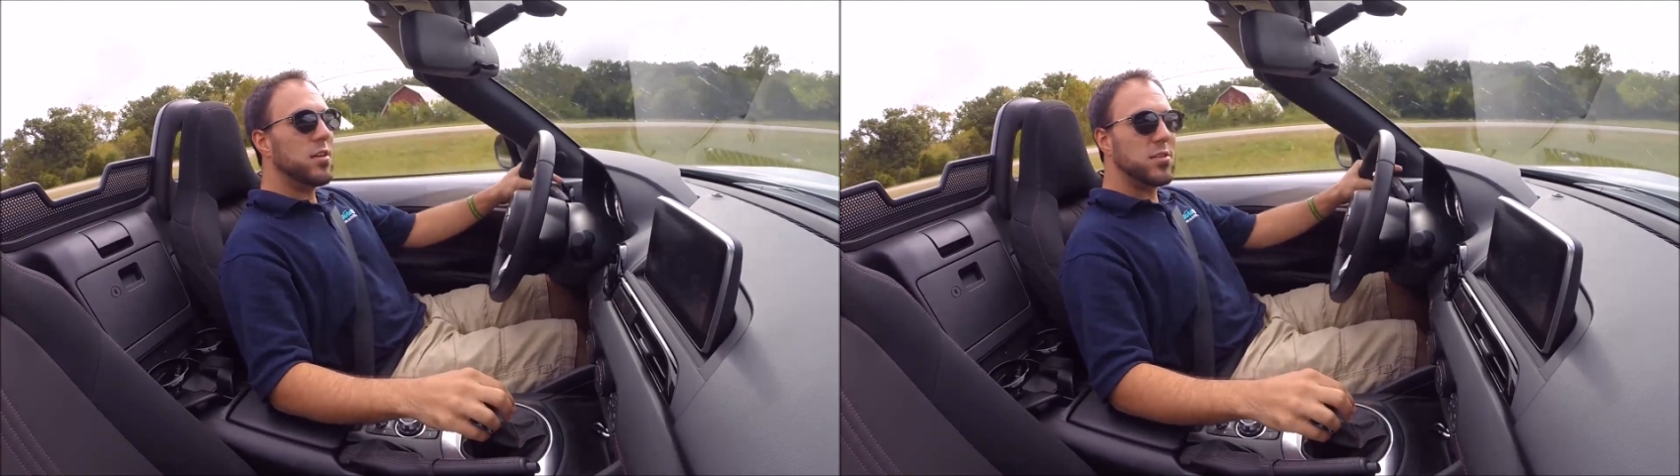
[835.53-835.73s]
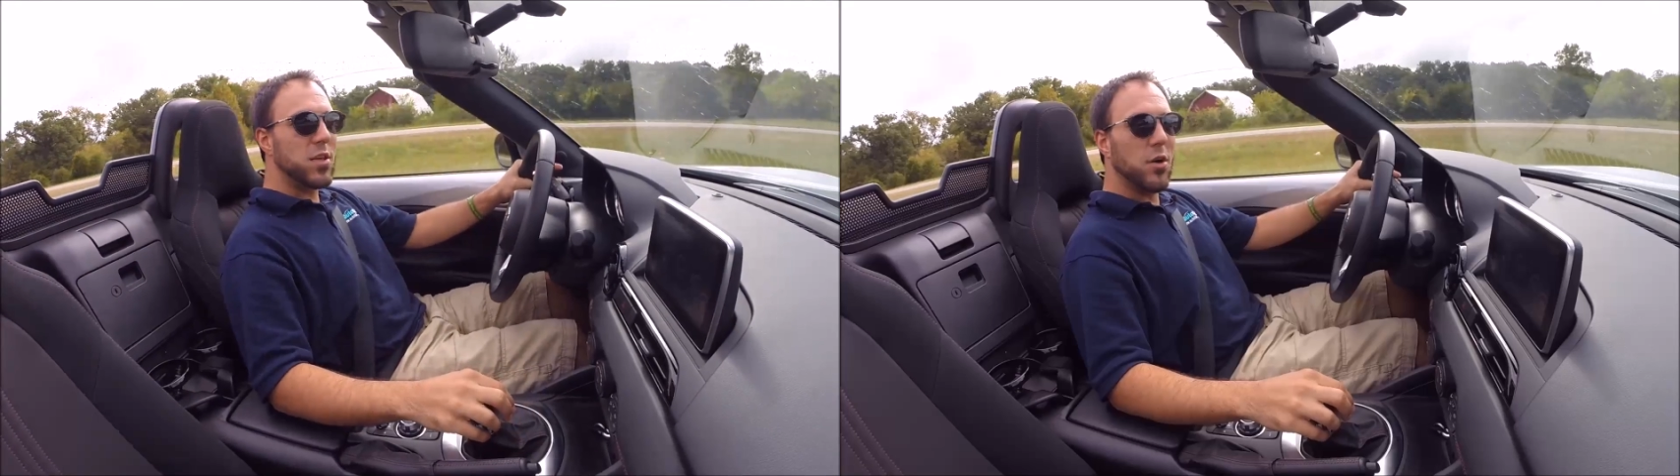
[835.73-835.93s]

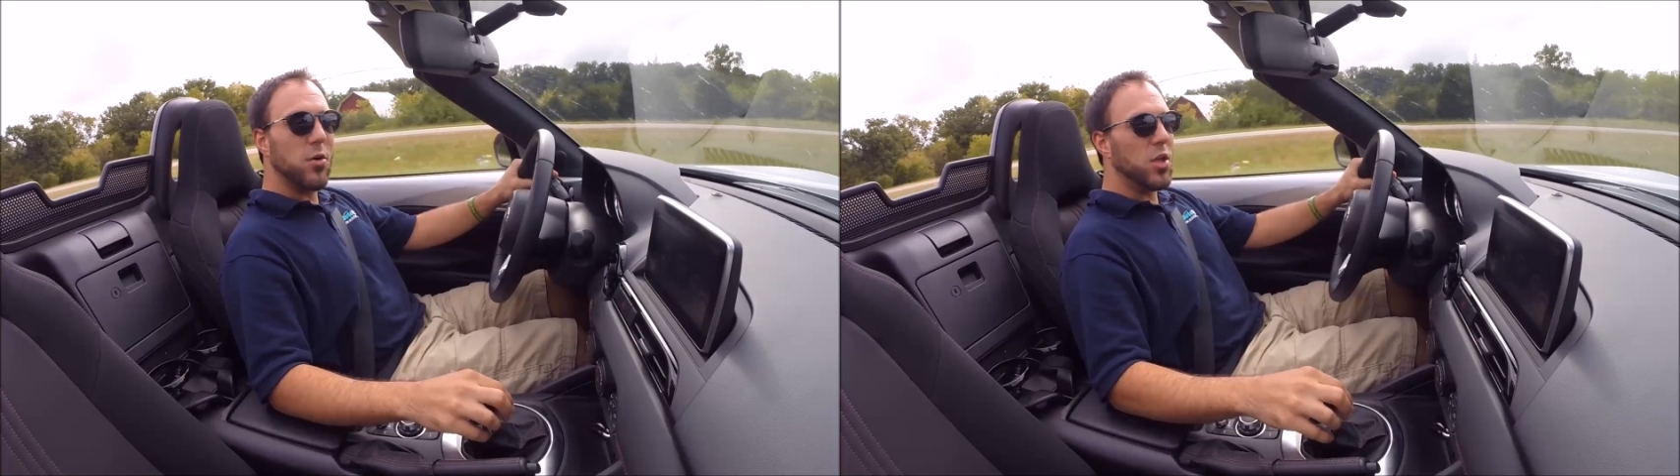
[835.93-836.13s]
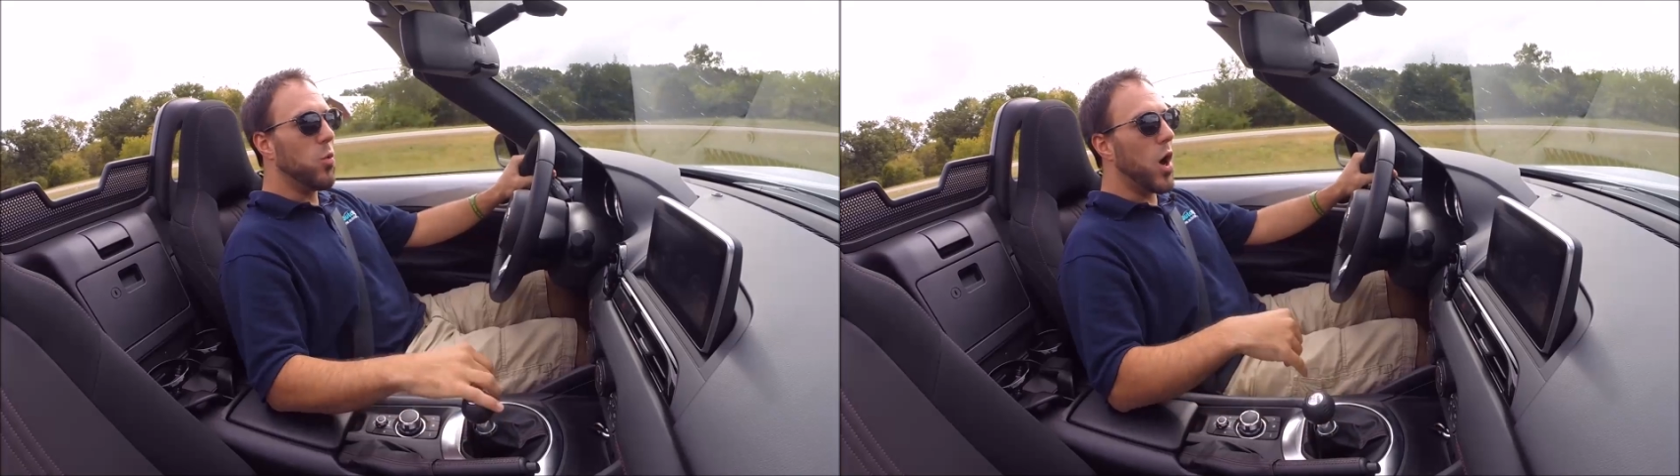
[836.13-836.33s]

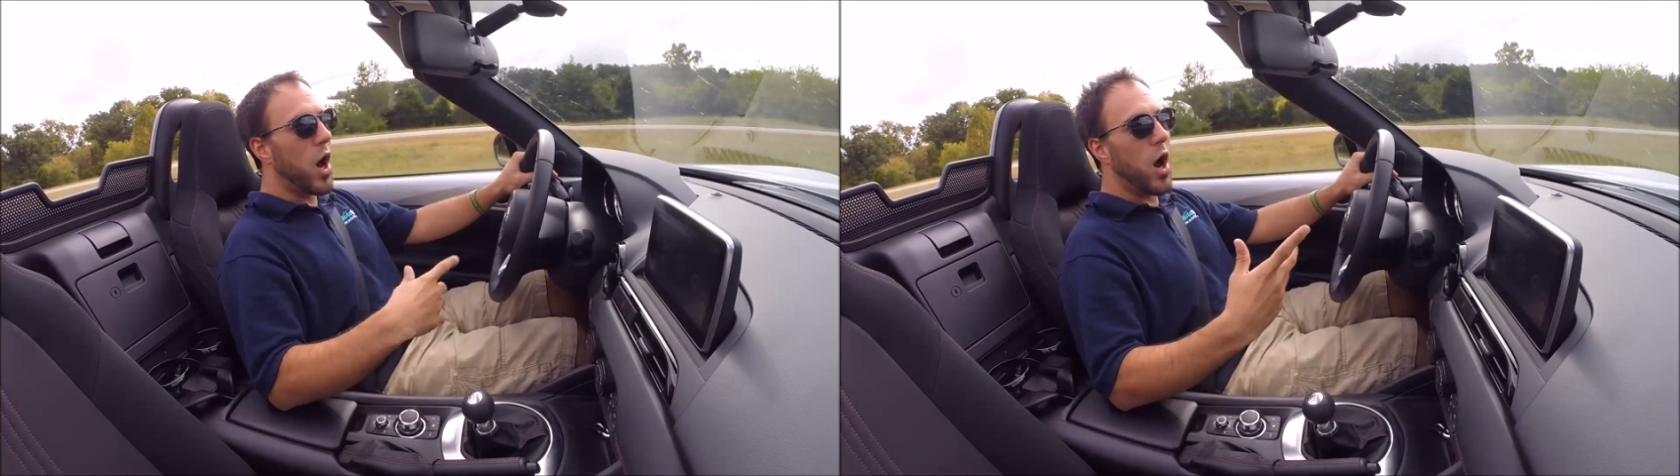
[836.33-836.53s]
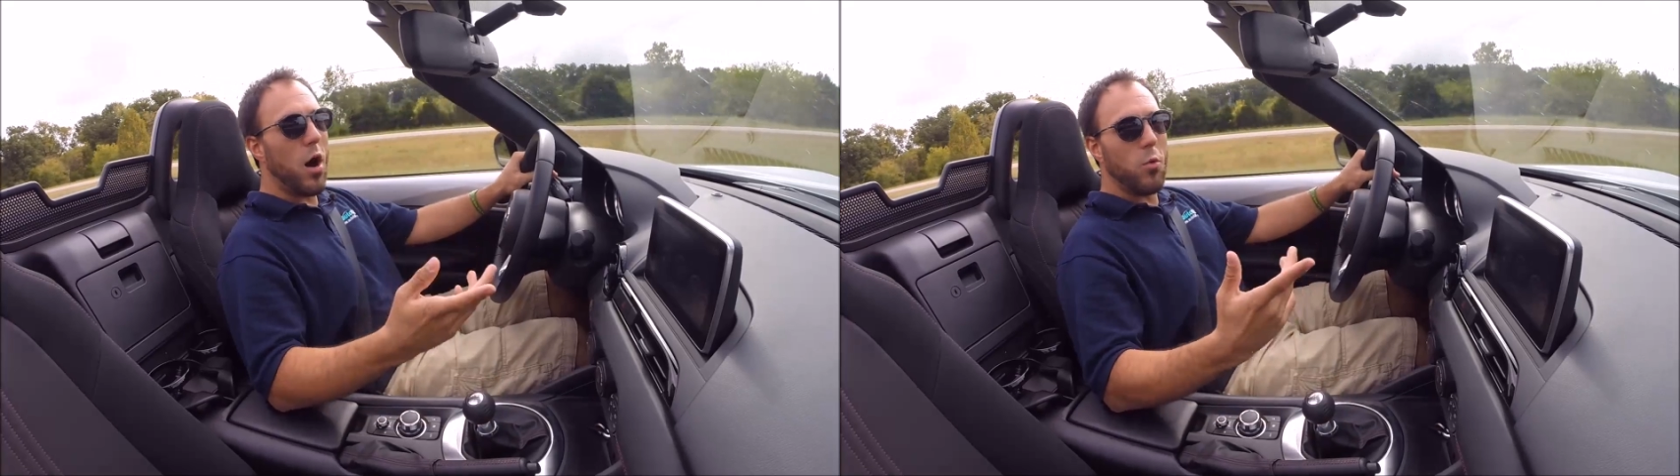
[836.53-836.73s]
So you
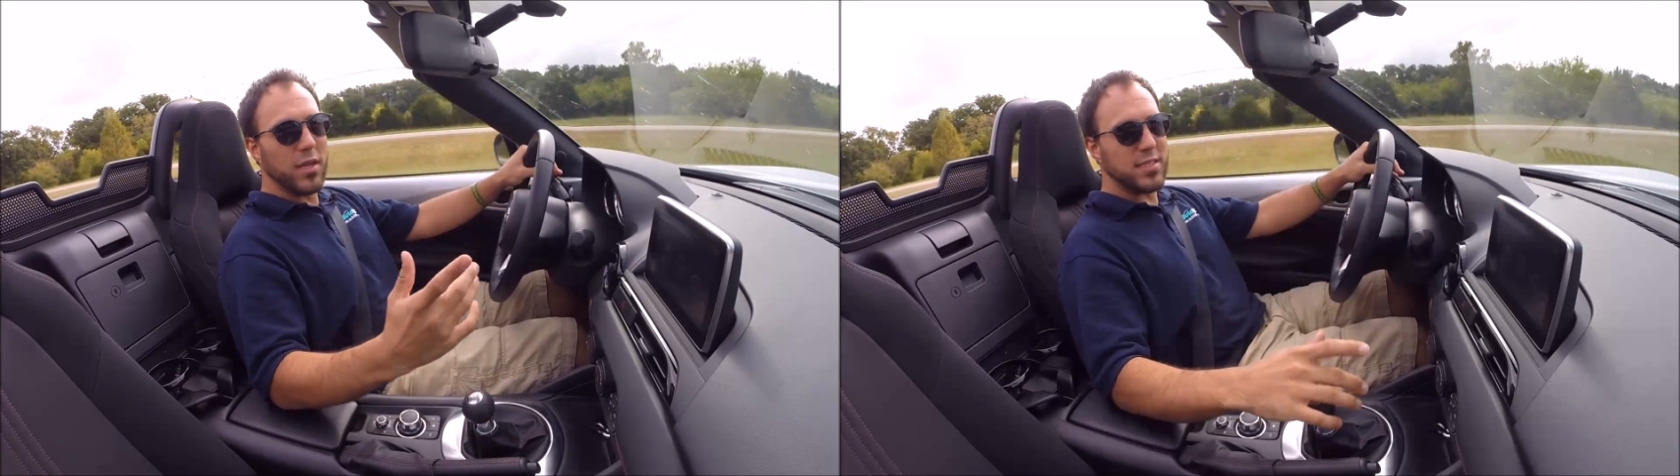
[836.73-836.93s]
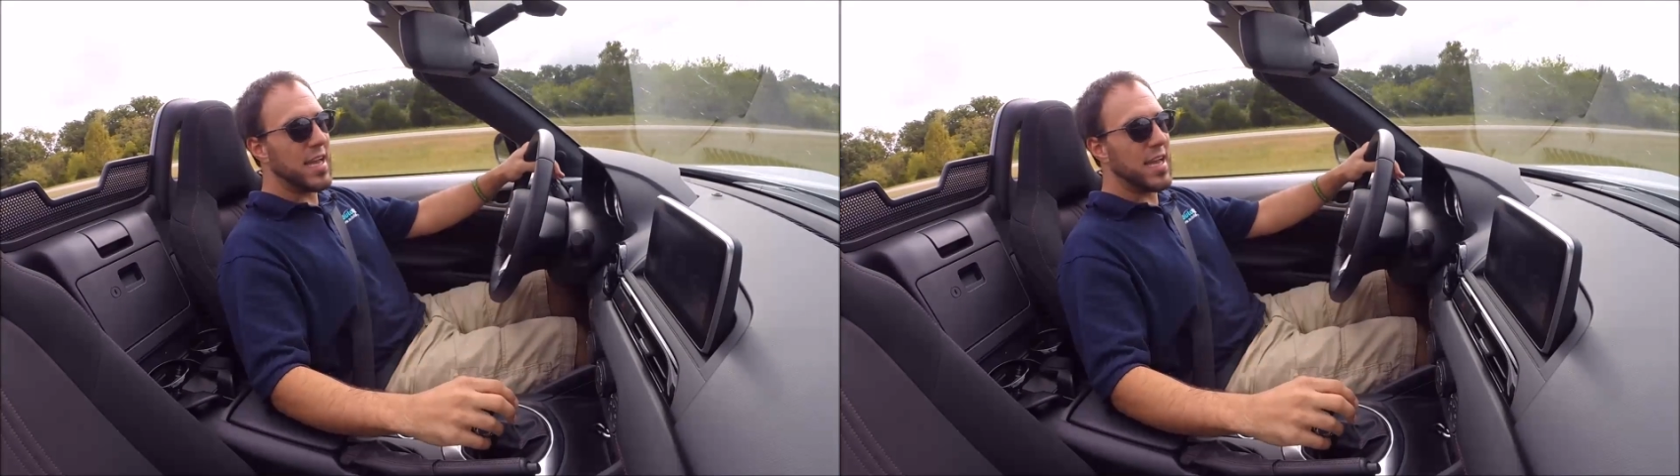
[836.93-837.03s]
always